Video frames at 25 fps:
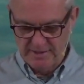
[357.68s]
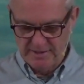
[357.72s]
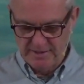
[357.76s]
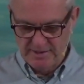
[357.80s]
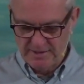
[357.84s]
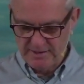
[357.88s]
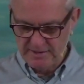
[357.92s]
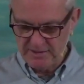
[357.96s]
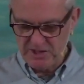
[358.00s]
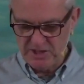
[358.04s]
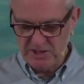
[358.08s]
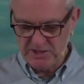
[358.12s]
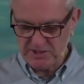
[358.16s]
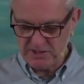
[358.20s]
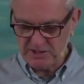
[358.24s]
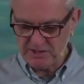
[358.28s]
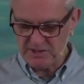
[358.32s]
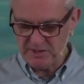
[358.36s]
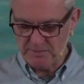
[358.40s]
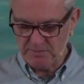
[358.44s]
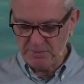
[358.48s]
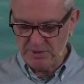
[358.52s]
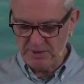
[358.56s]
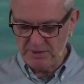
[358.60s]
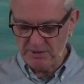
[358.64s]
Jesus'
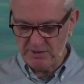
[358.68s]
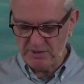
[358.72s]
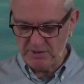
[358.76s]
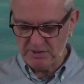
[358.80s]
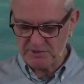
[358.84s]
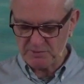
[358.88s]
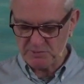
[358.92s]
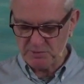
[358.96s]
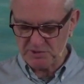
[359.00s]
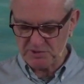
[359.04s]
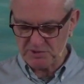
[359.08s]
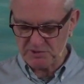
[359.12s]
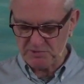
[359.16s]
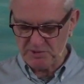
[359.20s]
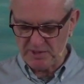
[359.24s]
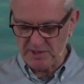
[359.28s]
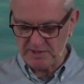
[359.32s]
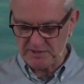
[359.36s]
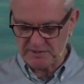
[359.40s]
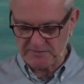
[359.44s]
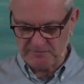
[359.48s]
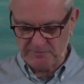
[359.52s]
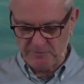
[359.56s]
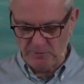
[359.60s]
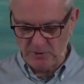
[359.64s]
appearance was
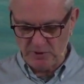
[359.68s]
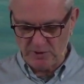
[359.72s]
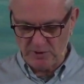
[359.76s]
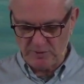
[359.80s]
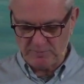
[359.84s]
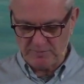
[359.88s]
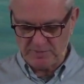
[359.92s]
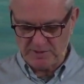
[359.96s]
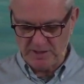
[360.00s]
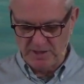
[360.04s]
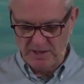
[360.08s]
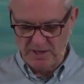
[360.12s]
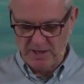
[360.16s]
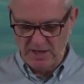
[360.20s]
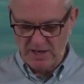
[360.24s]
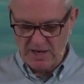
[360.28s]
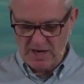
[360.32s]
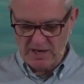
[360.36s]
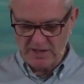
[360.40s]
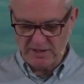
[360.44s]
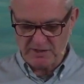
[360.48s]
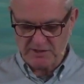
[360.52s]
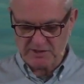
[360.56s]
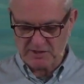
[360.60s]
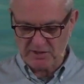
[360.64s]
transformed,
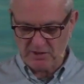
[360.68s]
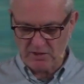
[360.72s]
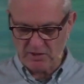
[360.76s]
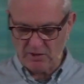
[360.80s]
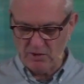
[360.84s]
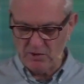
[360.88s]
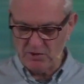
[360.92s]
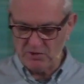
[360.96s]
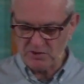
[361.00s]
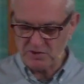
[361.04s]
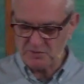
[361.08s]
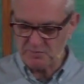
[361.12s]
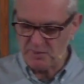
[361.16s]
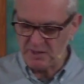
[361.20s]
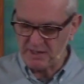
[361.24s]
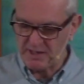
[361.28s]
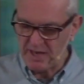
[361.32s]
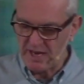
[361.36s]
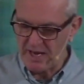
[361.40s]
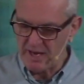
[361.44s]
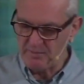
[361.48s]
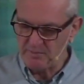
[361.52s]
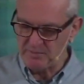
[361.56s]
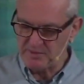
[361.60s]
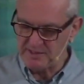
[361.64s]
and his clothes
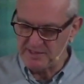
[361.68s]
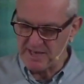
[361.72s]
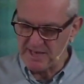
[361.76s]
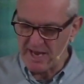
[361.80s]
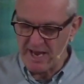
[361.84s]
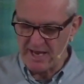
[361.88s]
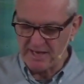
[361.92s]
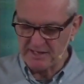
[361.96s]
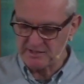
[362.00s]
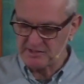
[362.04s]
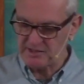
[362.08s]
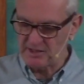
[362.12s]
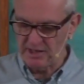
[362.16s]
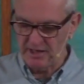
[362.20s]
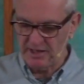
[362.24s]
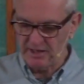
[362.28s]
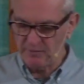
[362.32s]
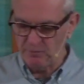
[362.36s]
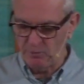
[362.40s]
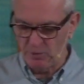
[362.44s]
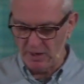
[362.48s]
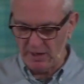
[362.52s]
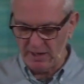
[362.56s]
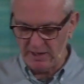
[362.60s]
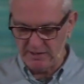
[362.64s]
became
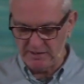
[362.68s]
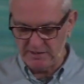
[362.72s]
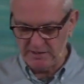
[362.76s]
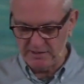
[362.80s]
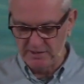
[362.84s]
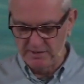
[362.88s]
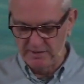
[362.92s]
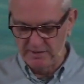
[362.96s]
dazzling white,